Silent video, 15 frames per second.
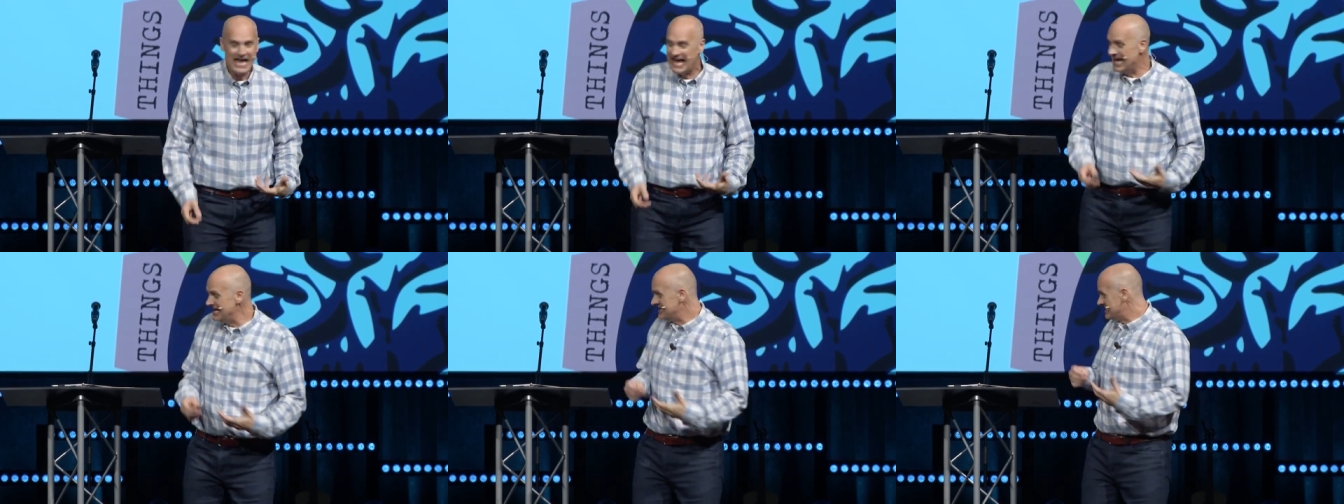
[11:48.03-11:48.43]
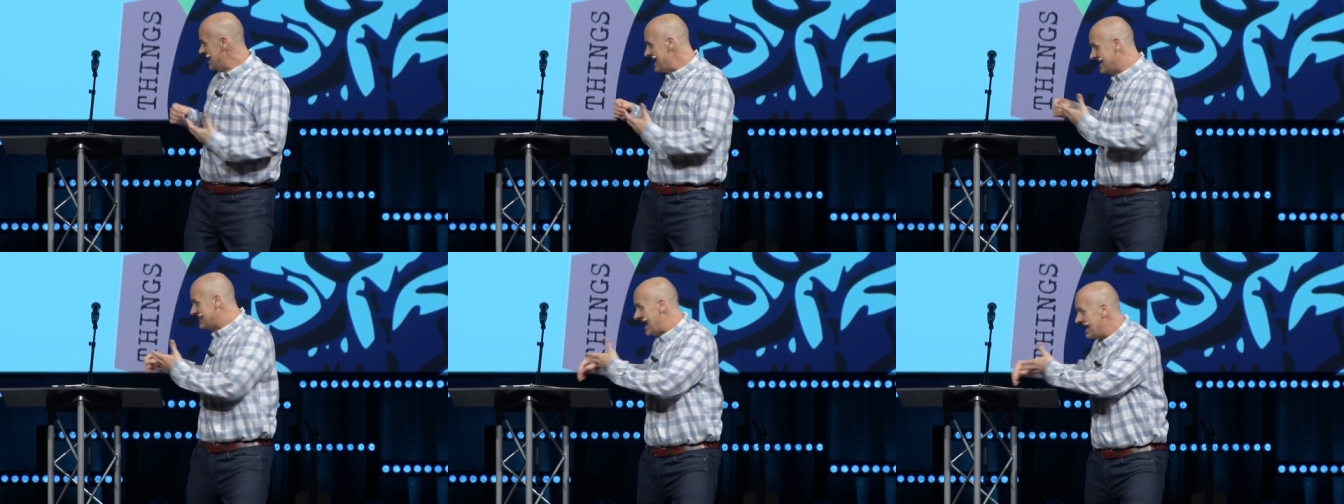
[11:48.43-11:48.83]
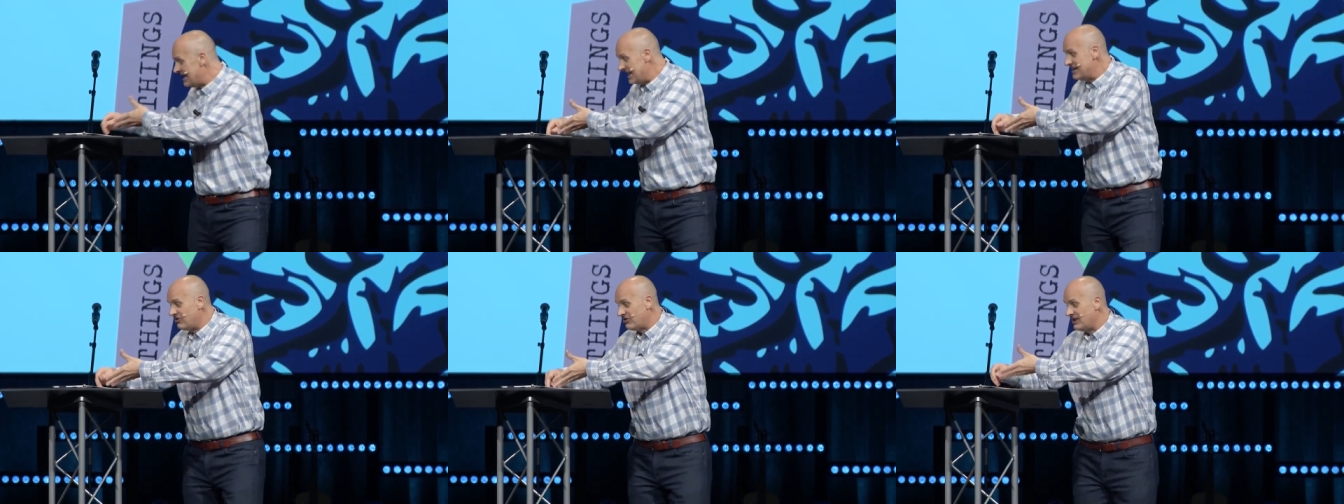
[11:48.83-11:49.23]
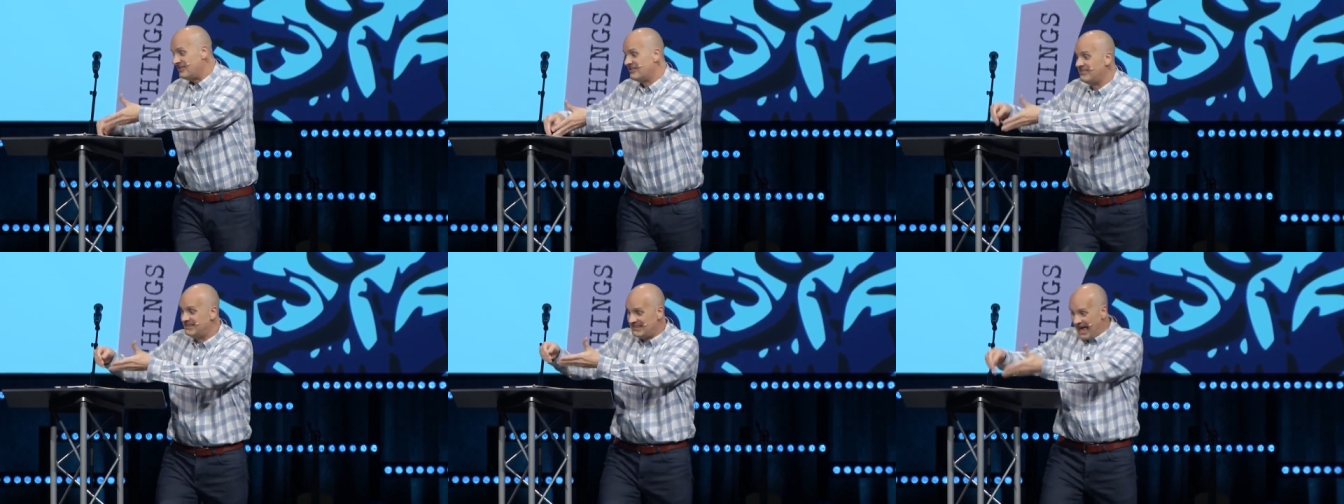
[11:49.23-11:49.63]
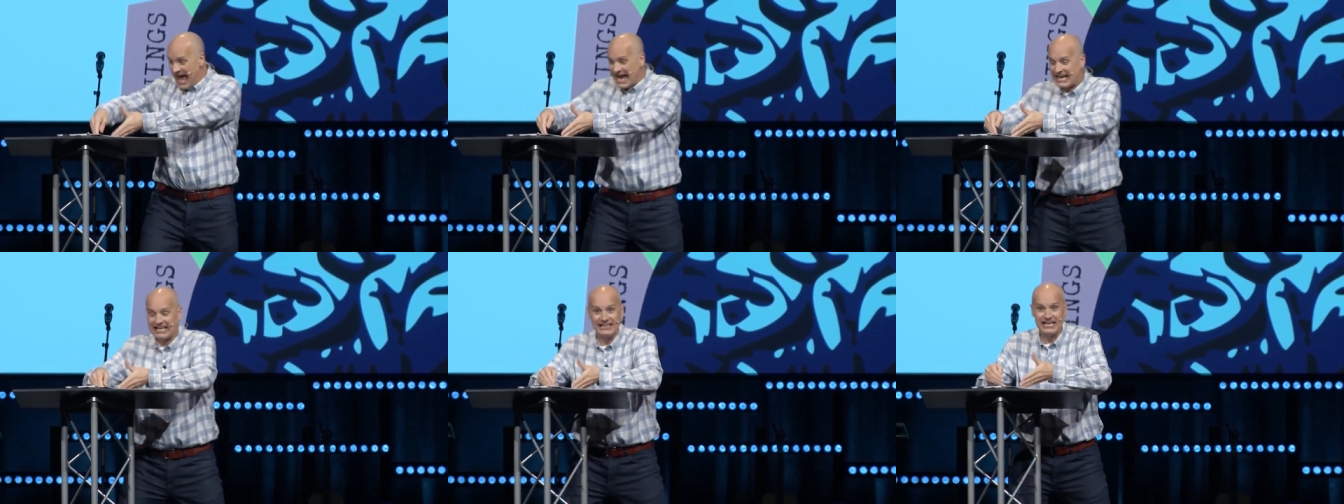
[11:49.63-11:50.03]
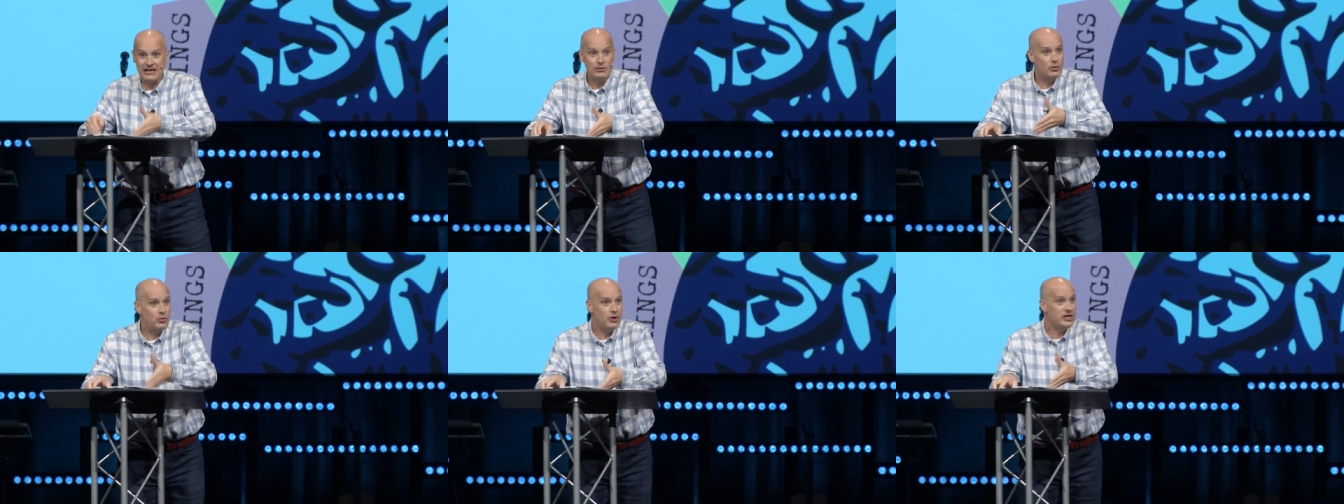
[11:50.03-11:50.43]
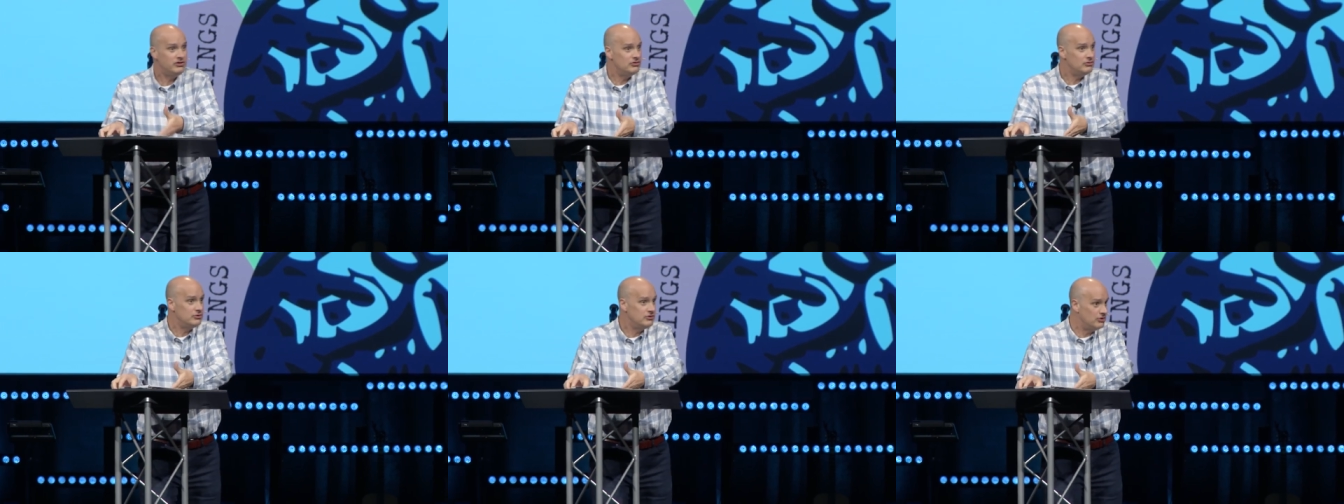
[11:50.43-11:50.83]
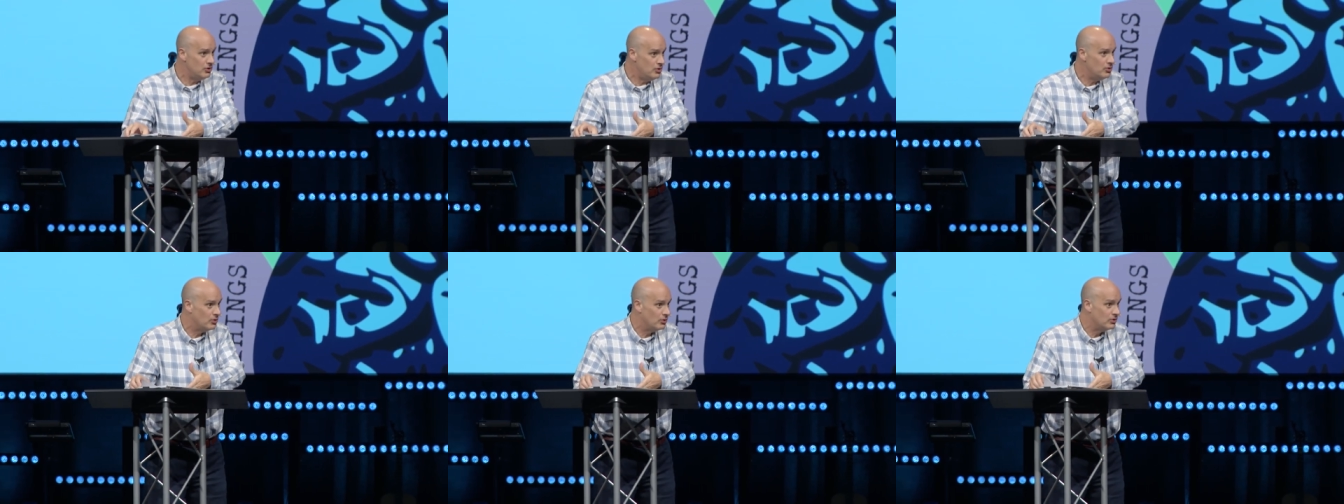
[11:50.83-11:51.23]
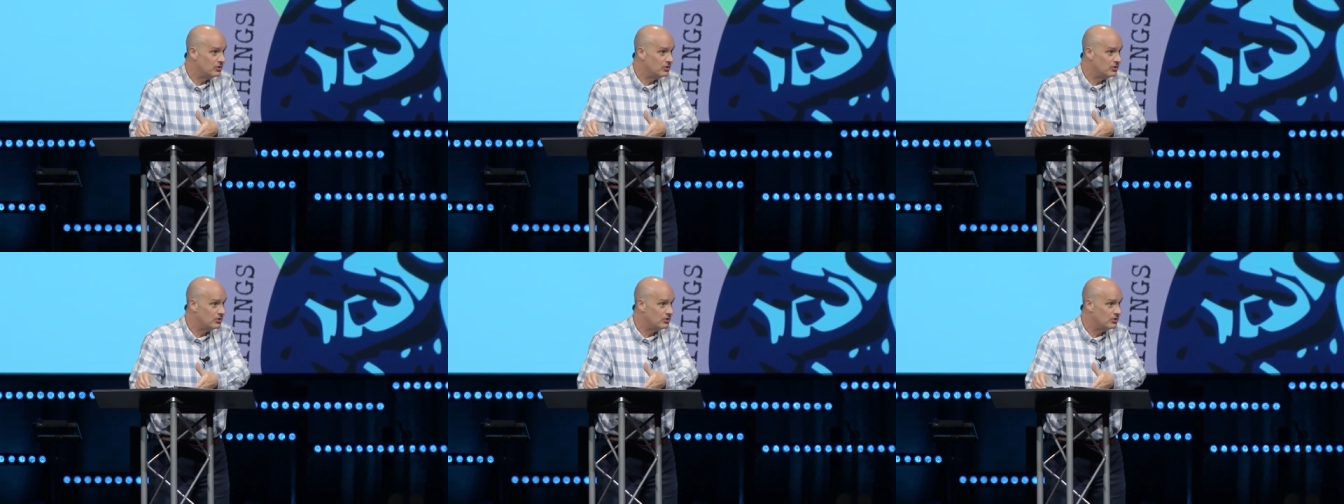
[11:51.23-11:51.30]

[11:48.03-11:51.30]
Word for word: He's saying that is exactly what you do.